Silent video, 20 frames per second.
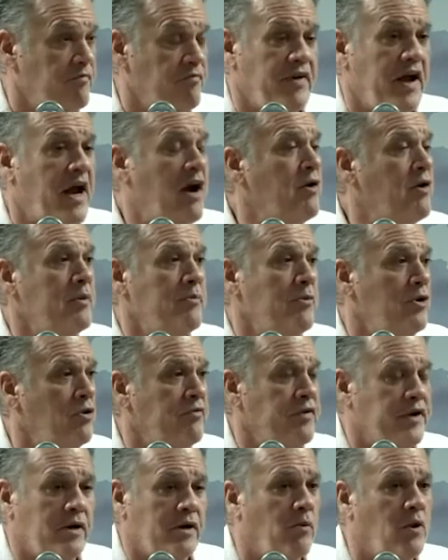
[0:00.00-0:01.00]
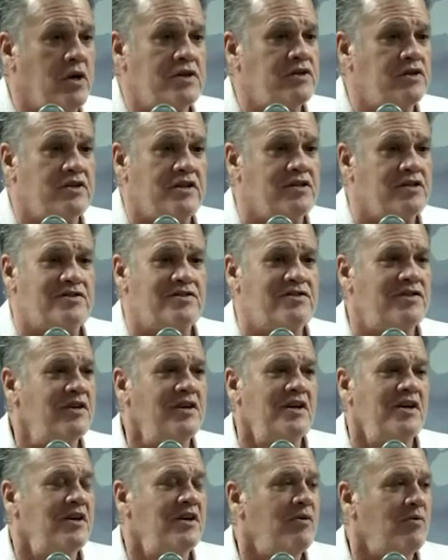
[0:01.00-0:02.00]
Very moving. It wasn't this
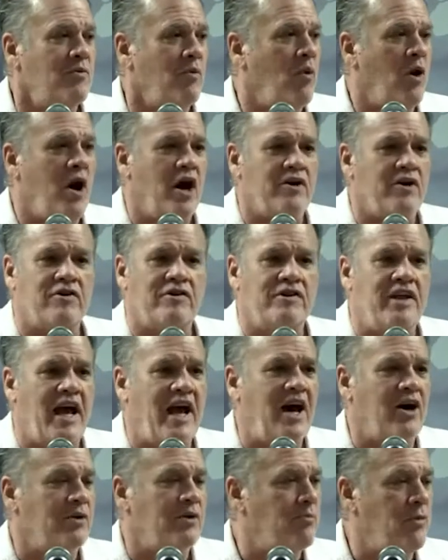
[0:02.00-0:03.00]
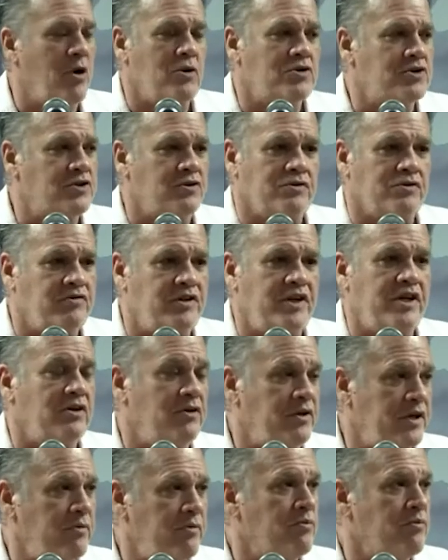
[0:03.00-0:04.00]
watered down emotional
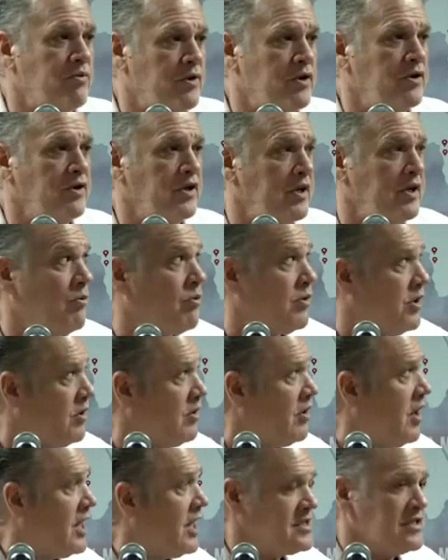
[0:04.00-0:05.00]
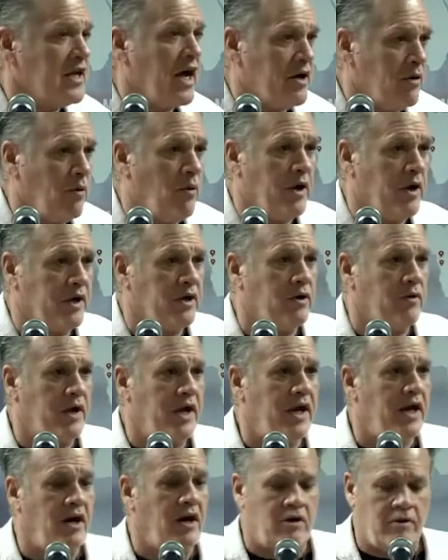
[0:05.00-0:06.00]
deal. He really realized, I don't want to go to
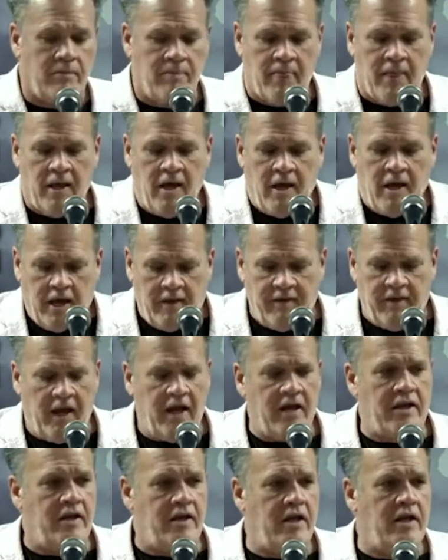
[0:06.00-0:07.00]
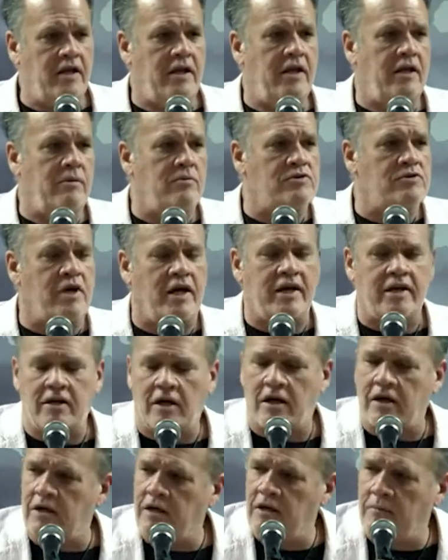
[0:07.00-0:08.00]
hell. And it was like
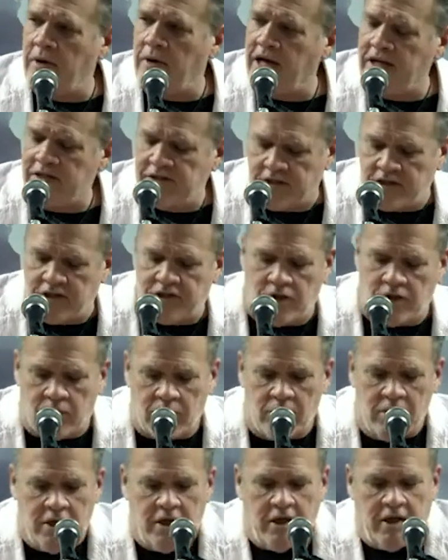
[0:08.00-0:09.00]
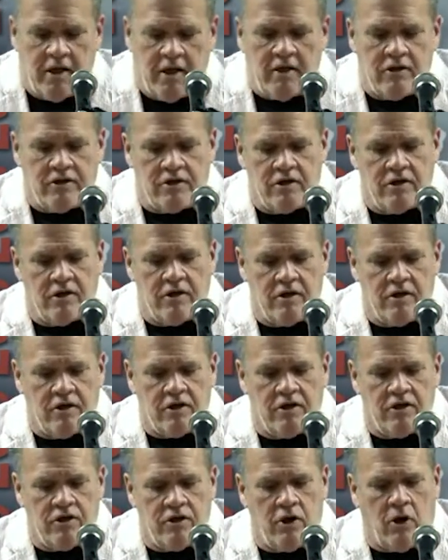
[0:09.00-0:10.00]
amazing. So
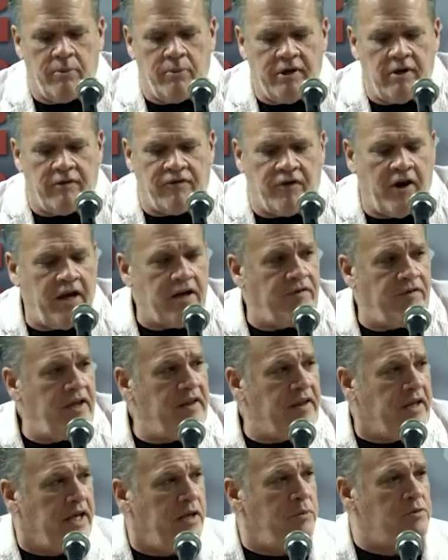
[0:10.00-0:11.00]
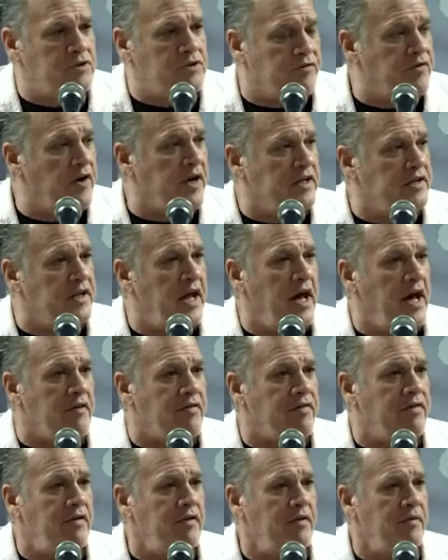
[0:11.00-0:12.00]
you don't be afraid of anything. He was afraid of
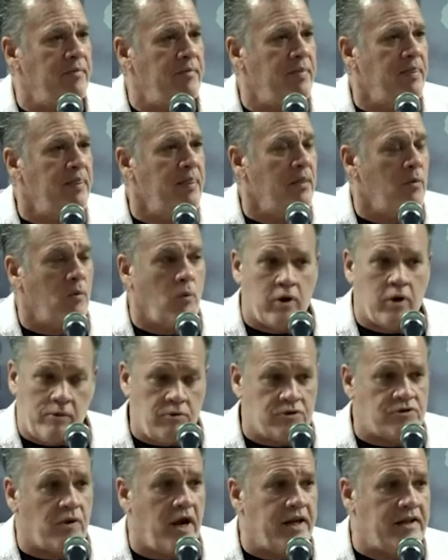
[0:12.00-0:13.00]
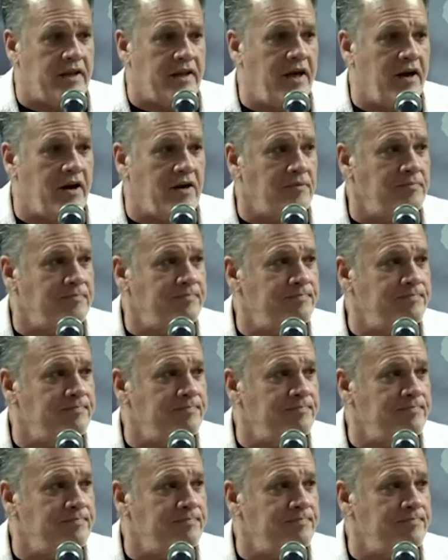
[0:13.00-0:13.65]
death when it was right there.